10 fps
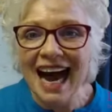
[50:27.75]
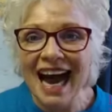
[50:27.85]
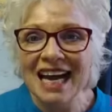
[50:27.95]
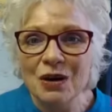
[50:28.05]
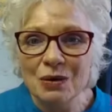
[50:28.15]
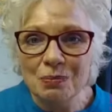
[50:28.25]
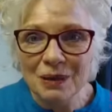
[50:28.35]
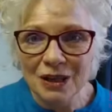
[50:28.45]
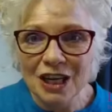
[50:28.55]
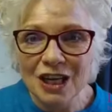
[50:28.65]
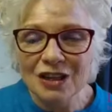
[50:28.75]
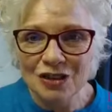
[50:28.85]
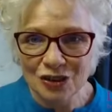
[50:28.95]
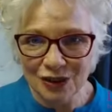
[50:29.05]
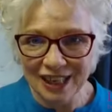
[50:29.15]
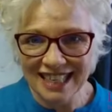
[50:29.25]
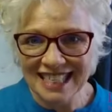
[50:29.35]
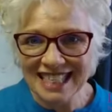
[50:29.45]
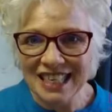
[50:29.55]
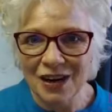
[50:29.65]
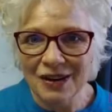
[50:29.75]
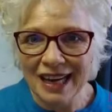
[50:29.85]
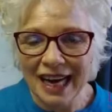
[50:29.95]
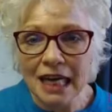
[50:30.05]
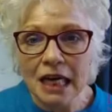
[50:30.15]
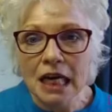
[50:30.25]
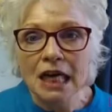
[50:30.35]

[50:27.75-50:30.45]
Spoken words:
I hope you'll join us. Okay.